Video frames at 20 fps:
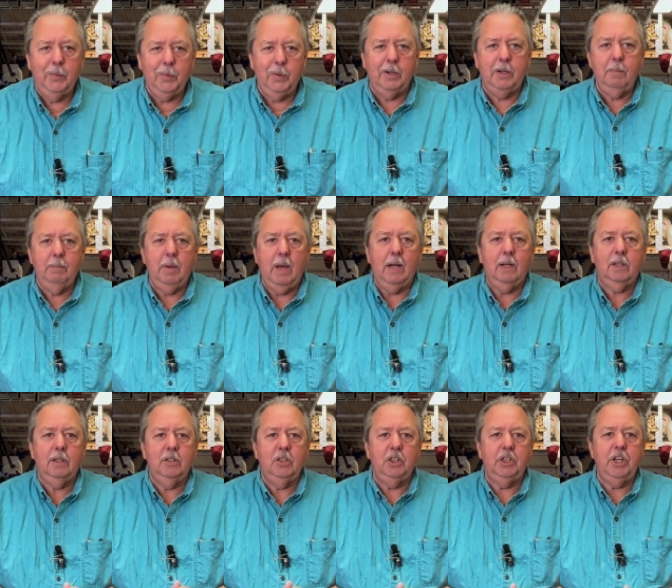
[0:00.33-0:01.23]
Welcome
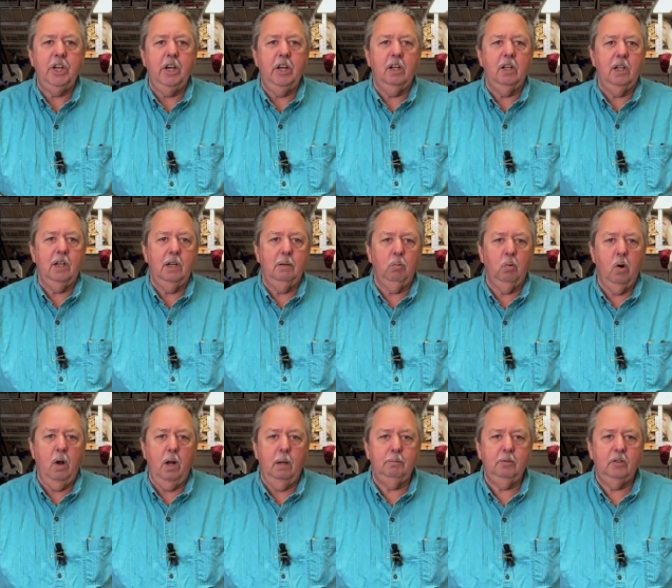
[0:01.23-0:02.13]
back to the channel. I'm
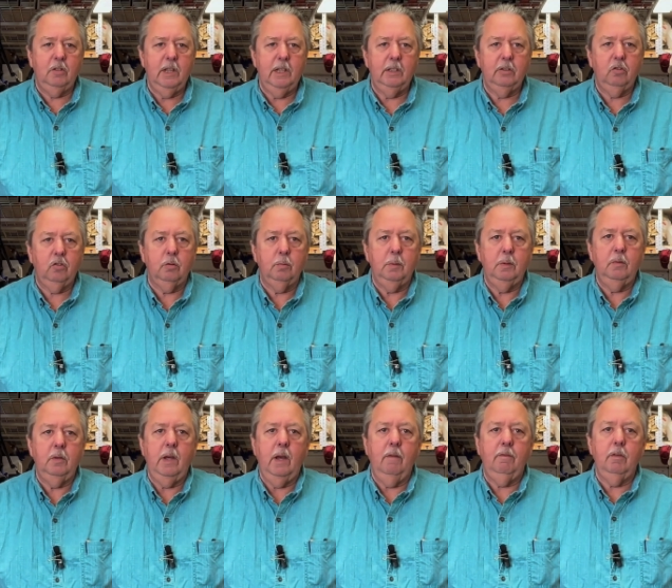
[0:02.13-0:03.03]
Rob Sandstrom.
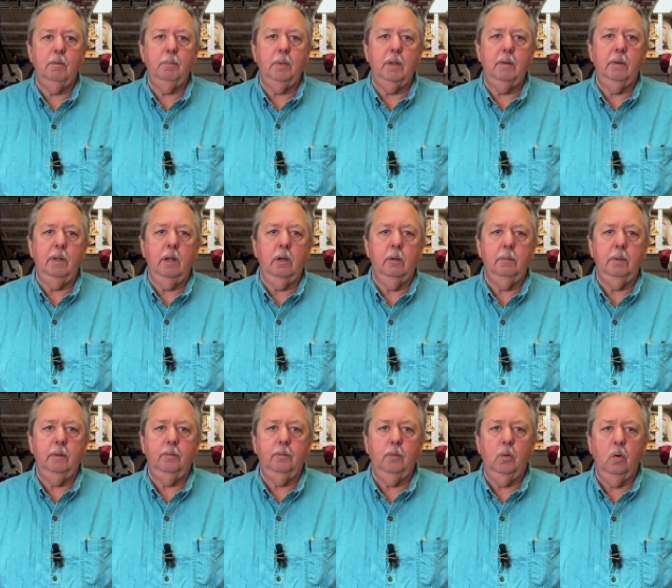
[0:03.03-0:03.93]
If you haven't been
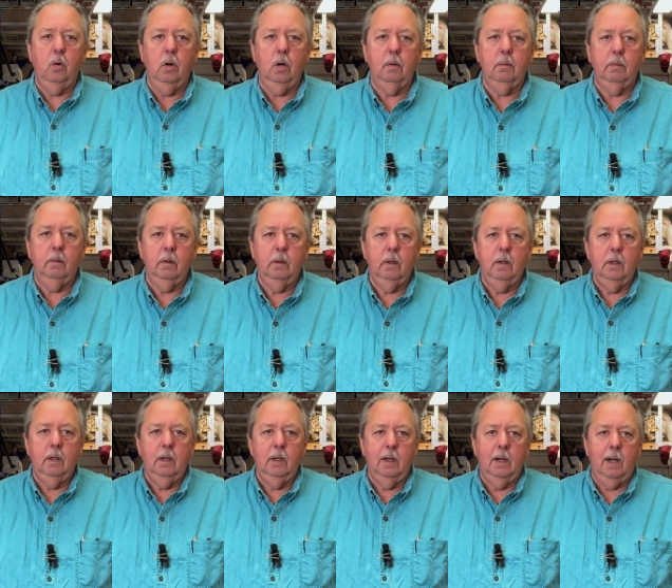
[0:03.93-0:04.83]
here before,
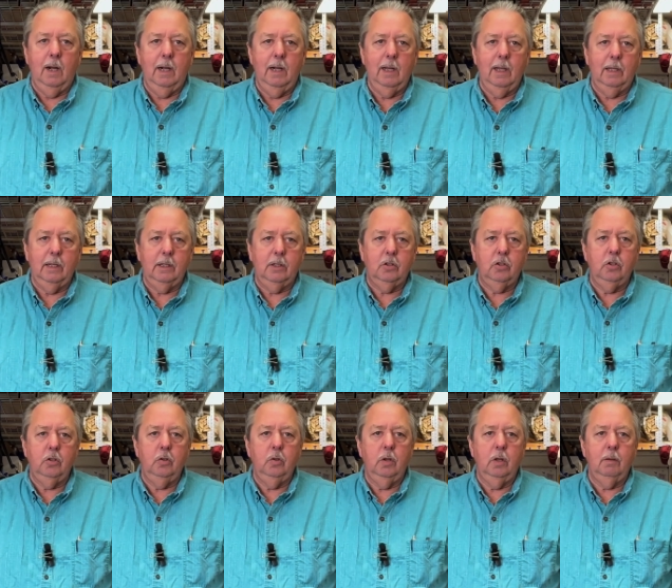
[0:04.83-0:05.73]
I like
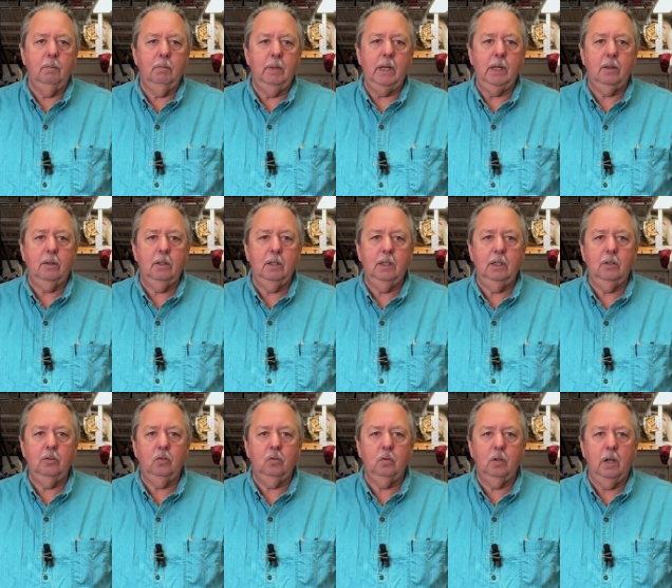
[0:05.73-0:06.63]
to uh, make
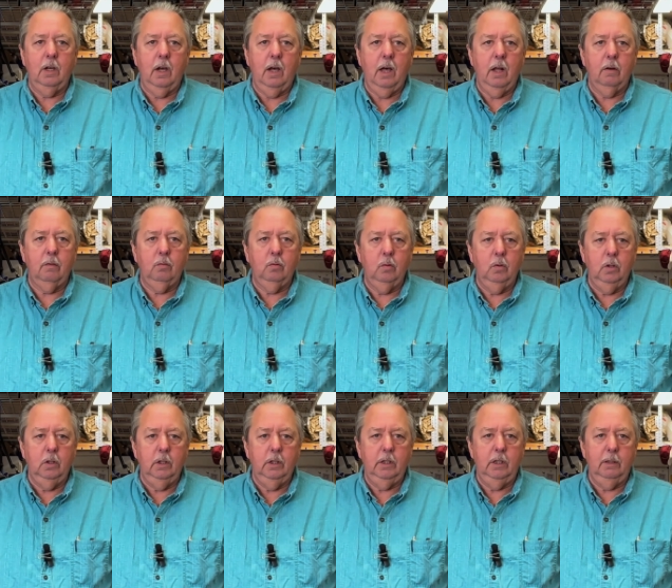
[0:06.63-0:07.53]
things uh, out of
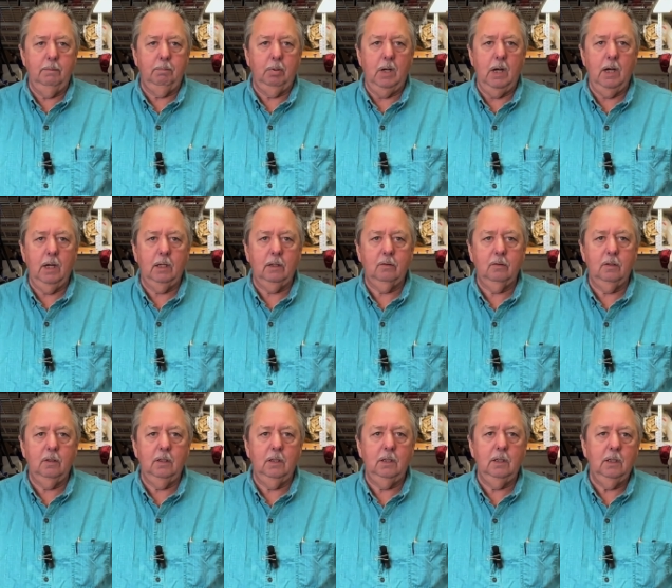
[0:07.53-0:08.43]
wood,
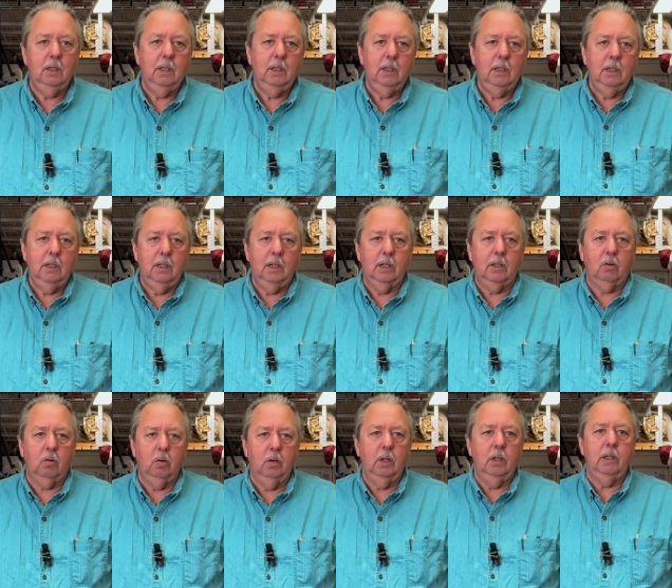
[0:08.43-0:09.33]
epoxy,
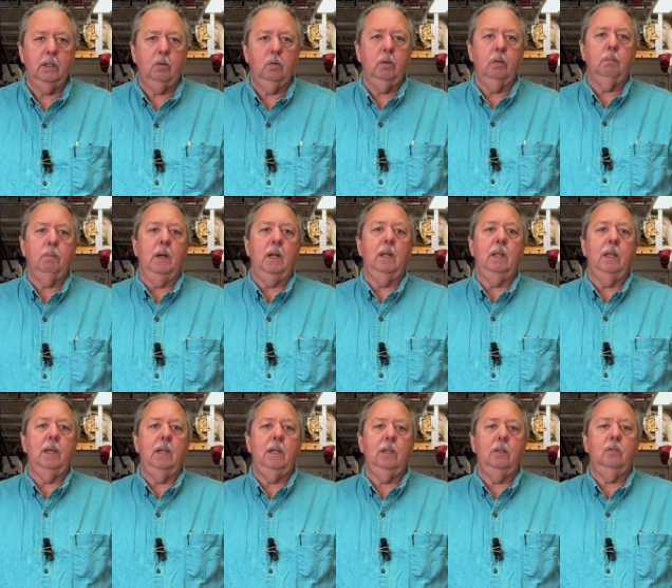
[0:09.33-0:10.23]
acrylic with my
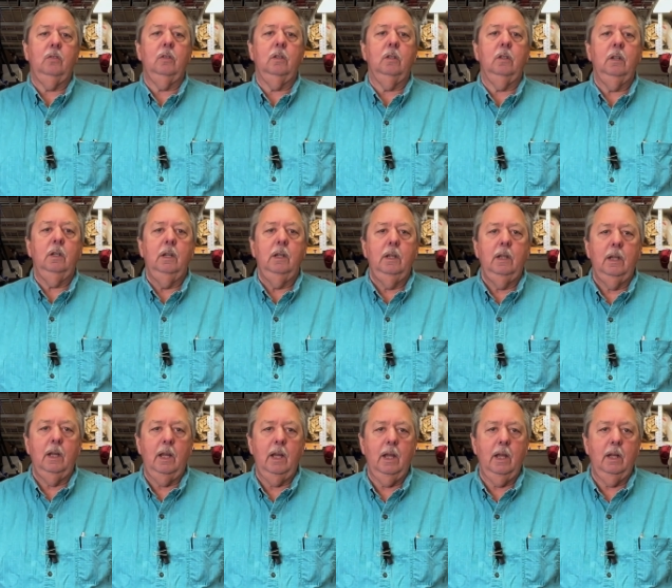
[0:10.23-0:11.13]
laser.
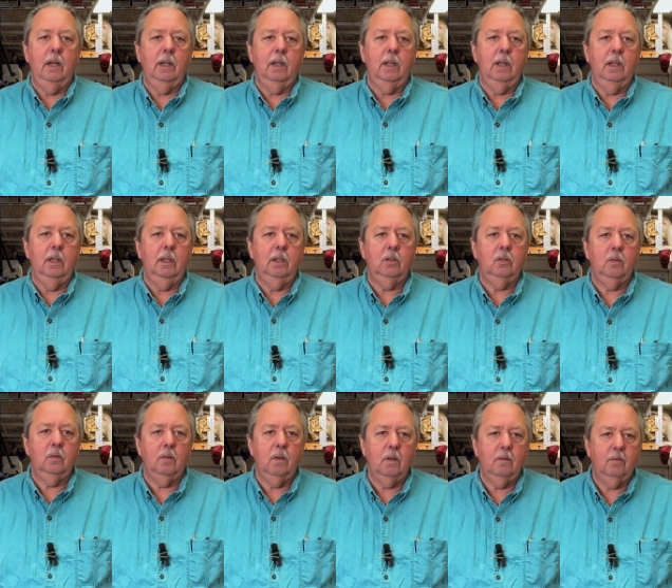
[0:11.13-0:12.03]
And in
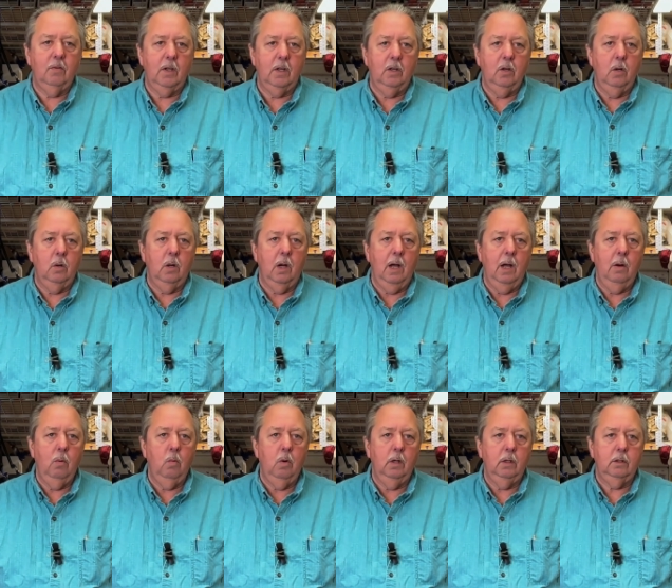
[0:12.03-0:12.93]
this video,
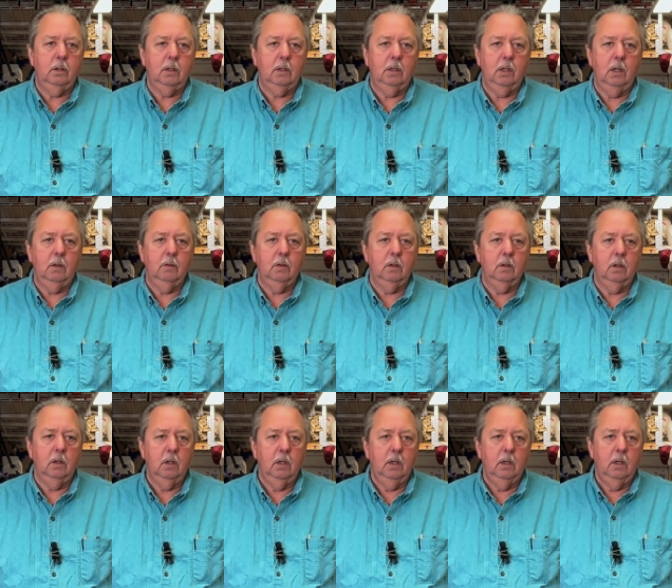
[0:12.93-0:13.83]
I want to
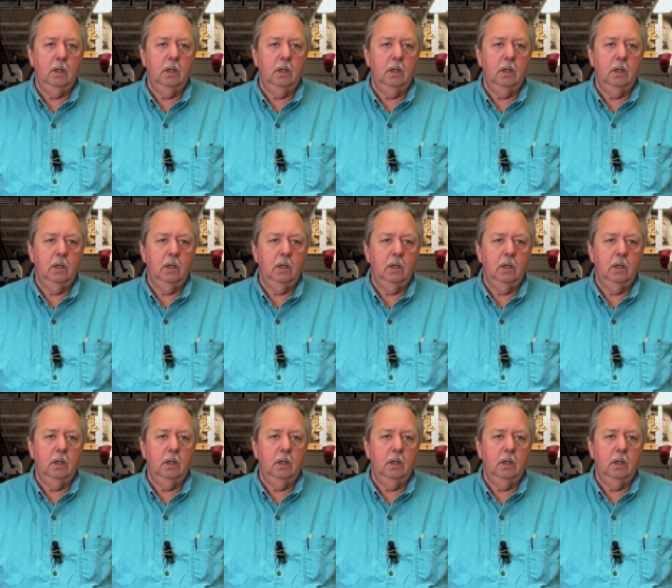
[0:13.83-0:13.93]
cover